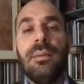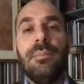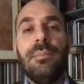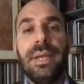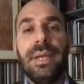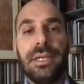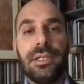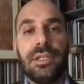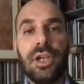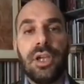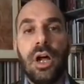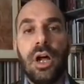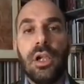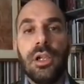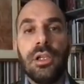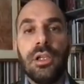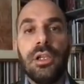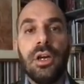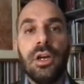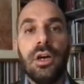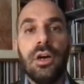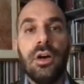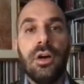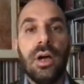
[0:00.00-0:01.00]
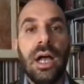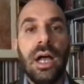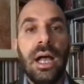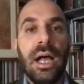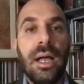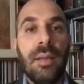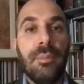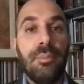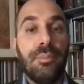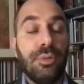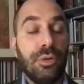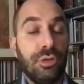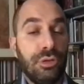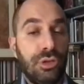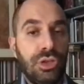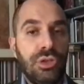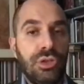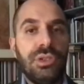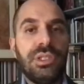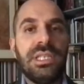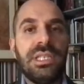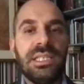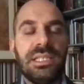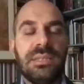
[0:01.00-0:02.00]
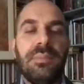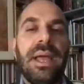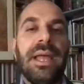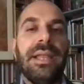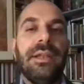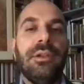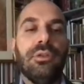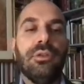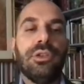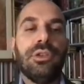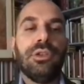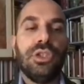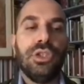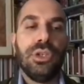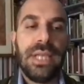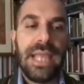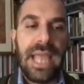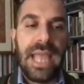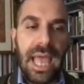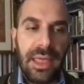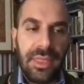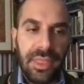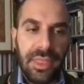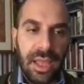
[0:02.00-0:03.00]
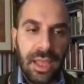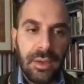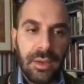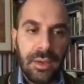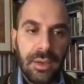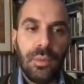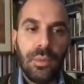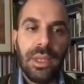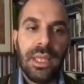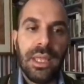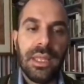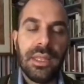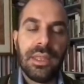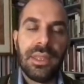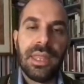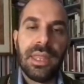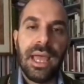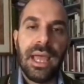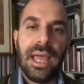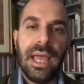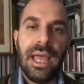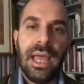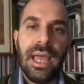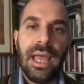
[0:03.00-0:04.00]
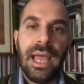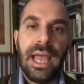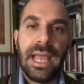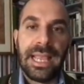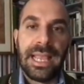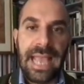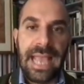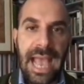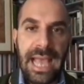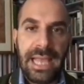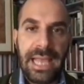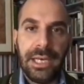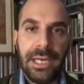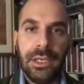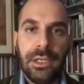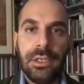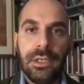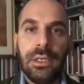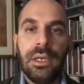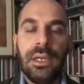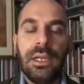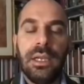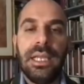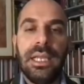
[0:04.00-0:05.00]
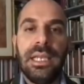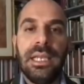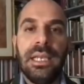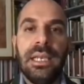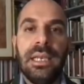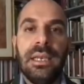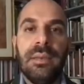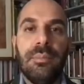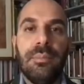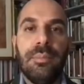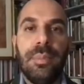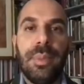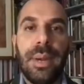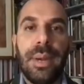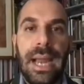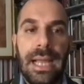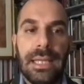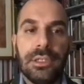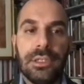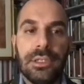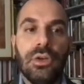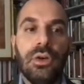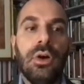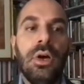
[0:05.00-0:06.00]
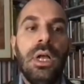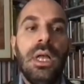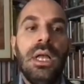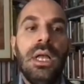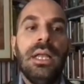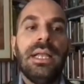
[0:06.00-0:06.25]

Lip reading: Bertoldo produced this medal together with a canon in Prato,